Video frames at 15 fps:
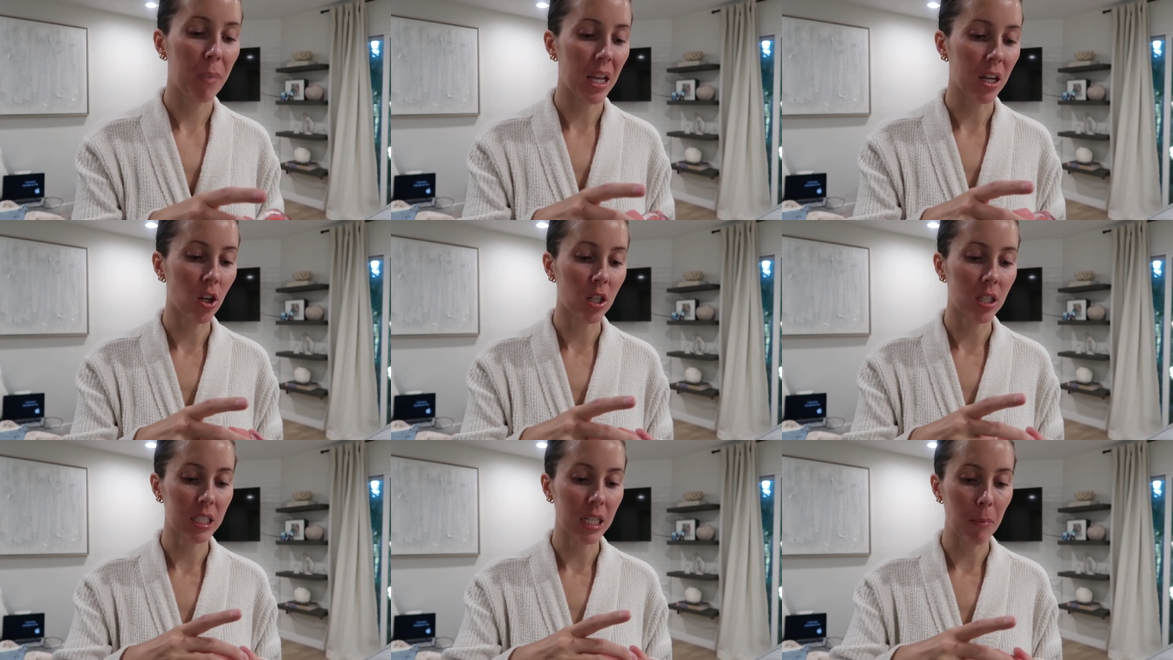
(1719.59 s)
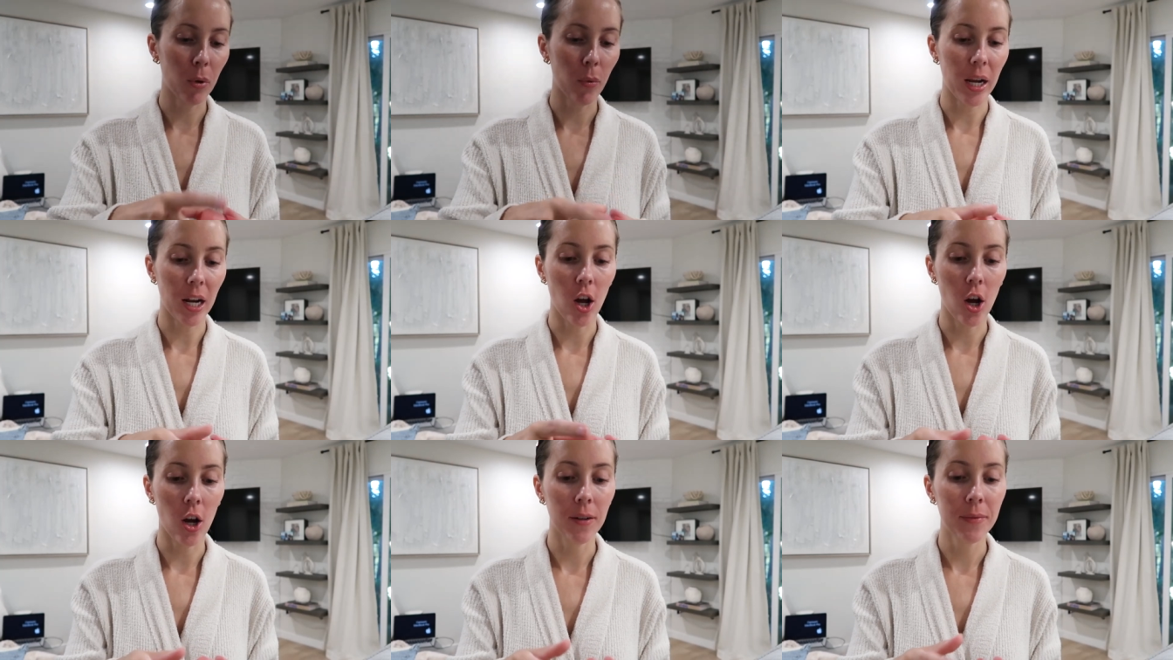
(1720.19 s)
I couldn't step away at
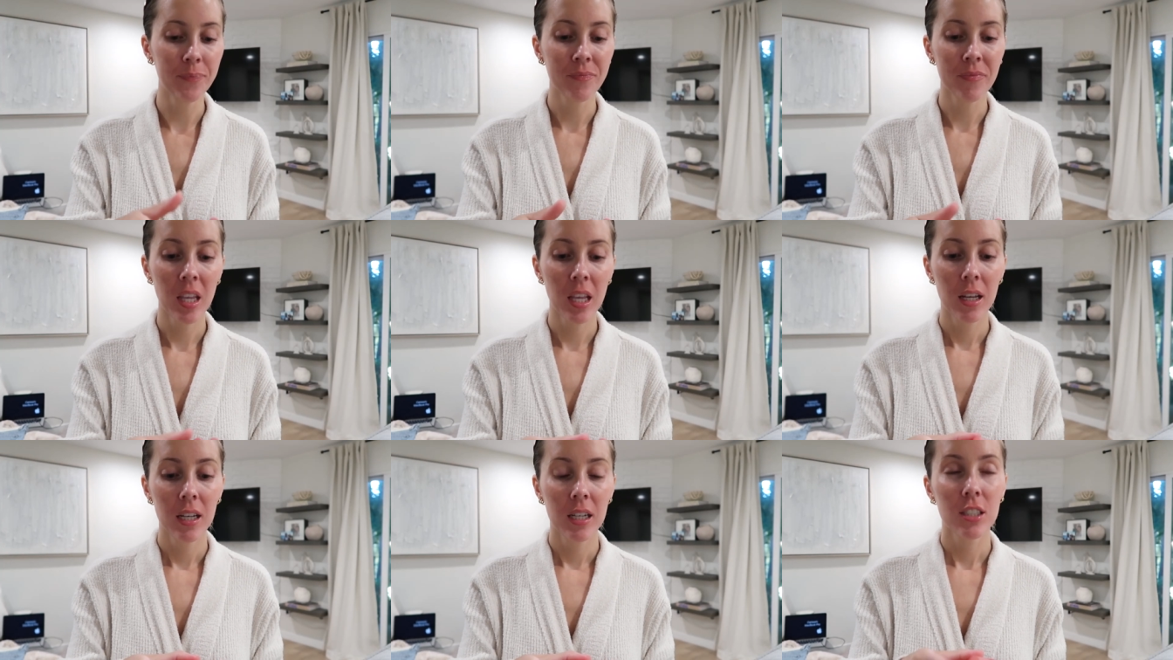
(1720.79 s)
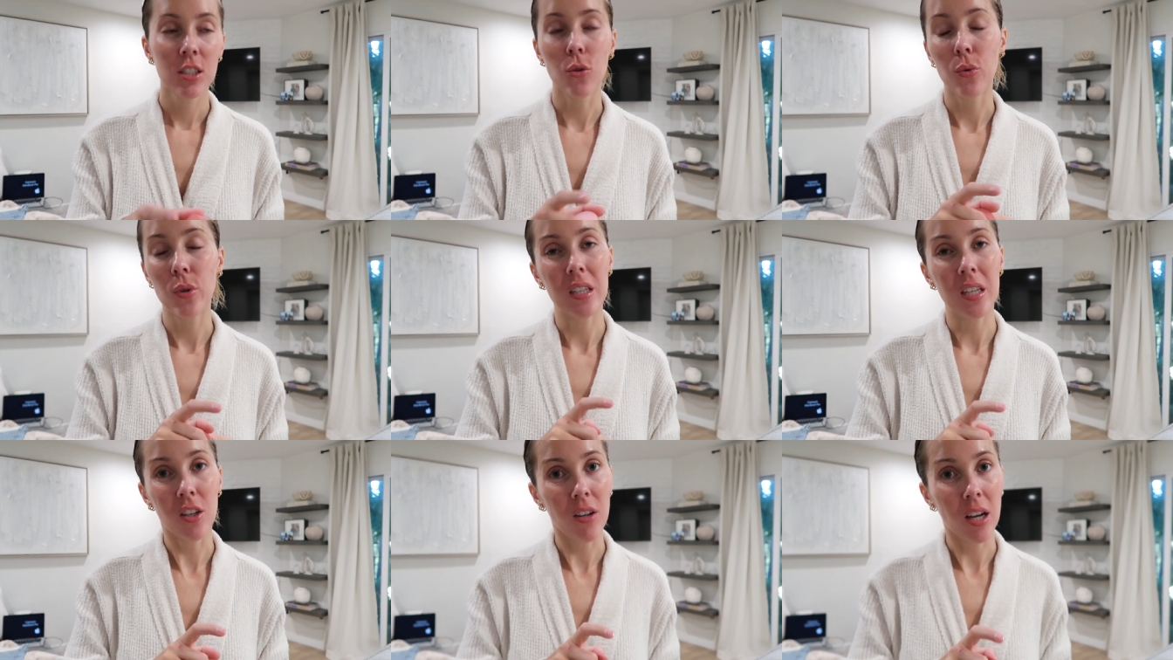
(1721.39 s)
all. So
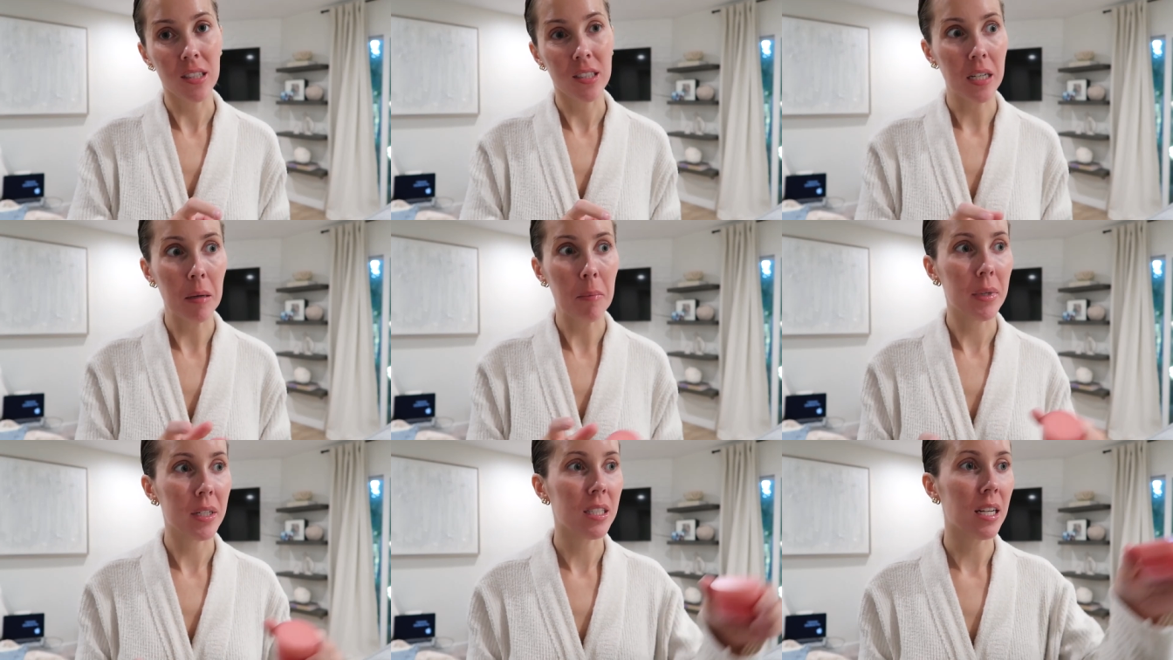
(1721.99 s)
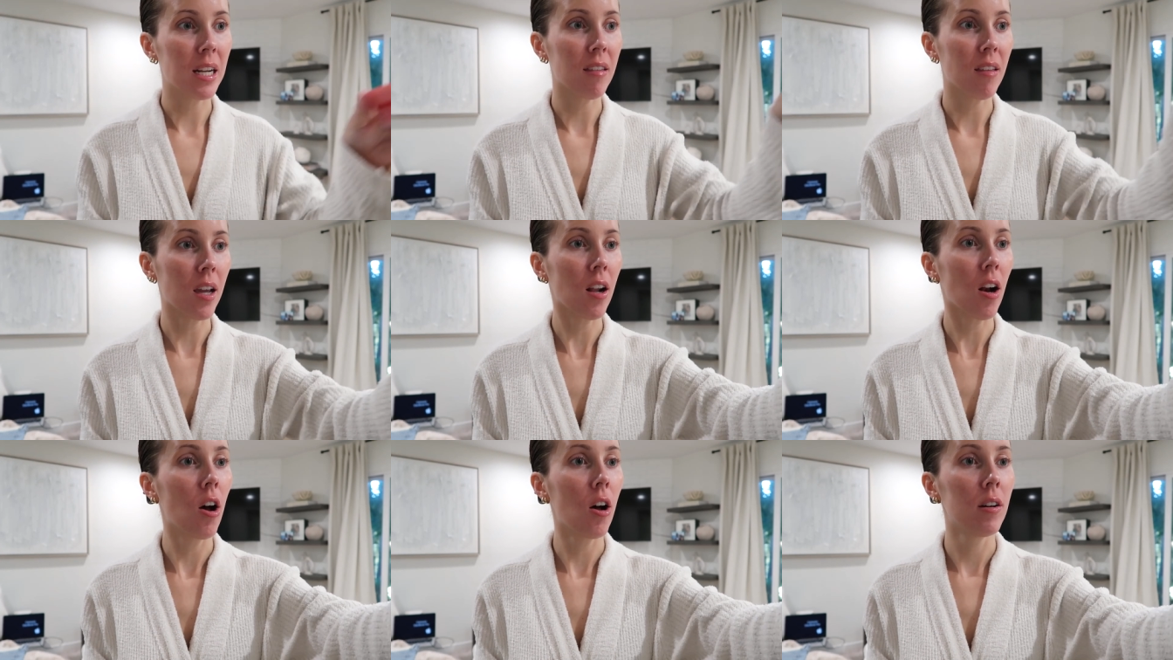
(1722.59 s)
really, you guys didn't miss anything
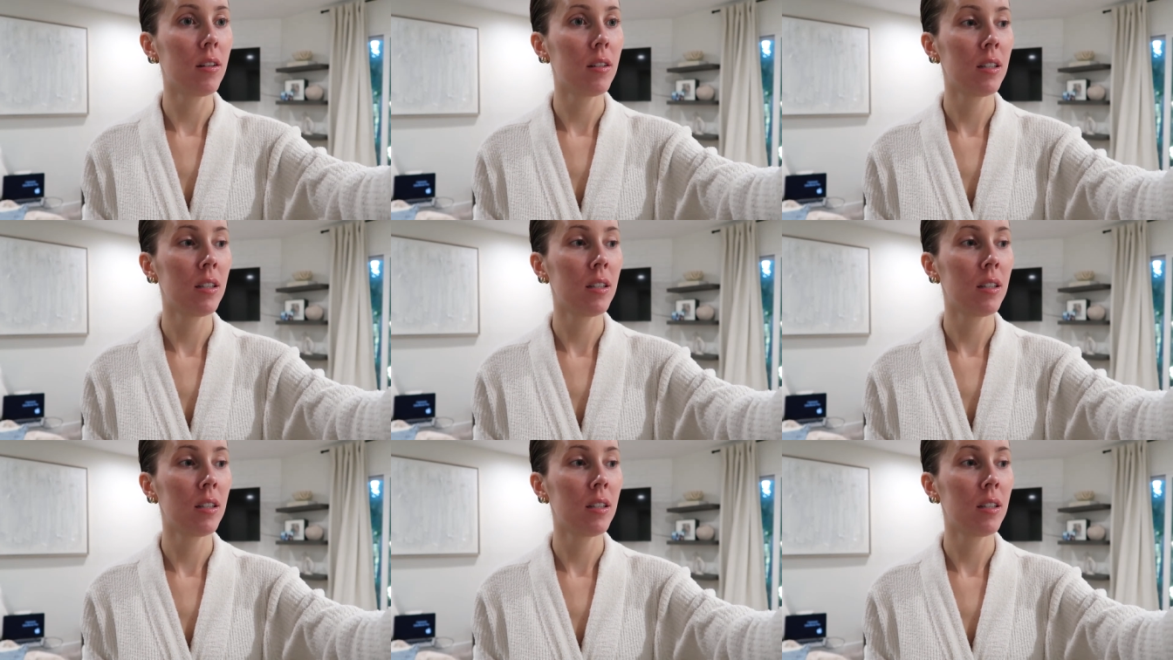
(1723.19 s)
at all.